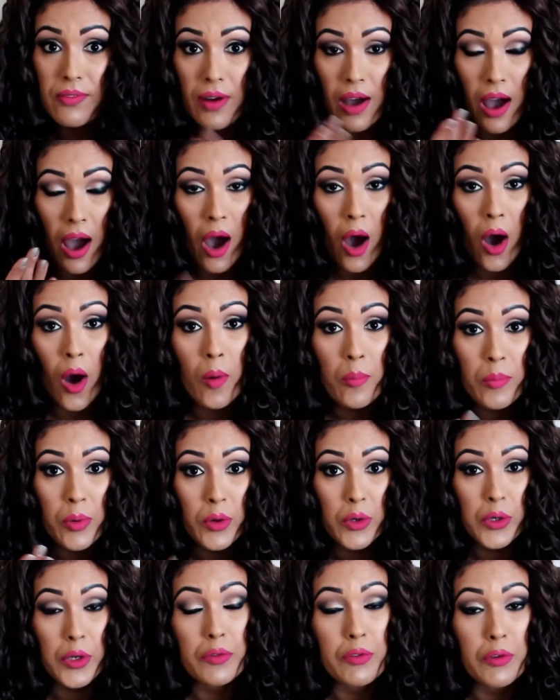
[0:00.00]
how
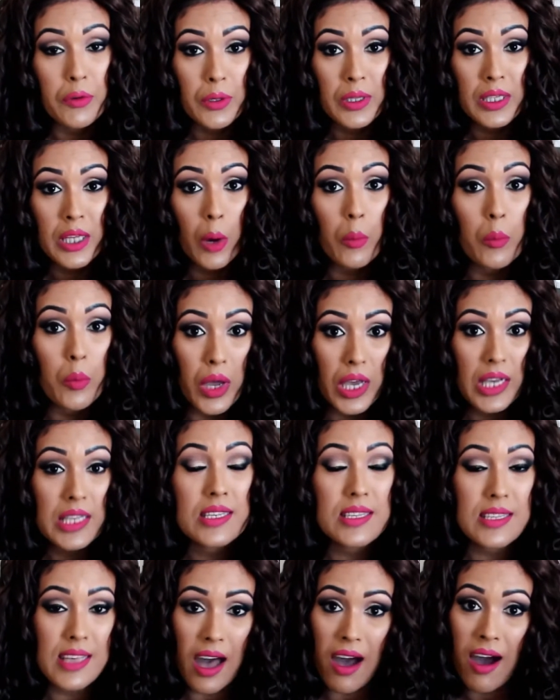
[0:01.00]
beautiful the
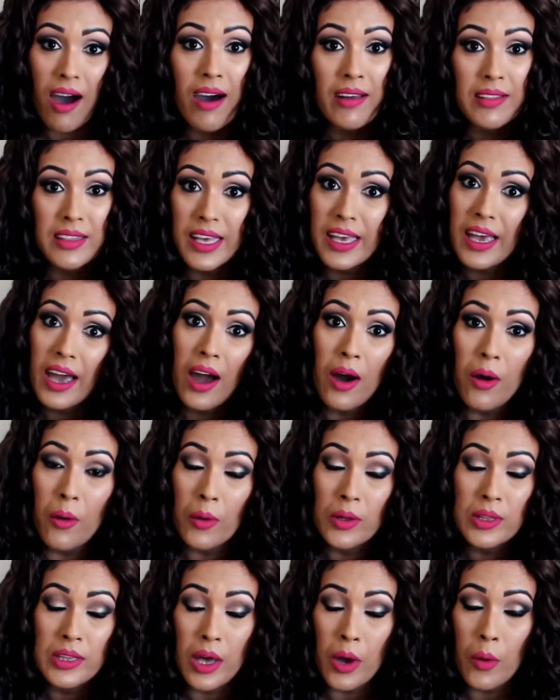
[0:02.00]
wigs are there
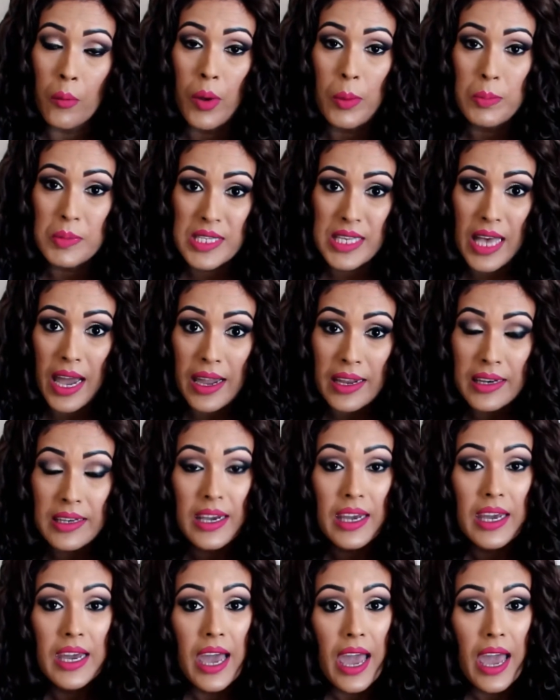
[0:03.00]
on their website,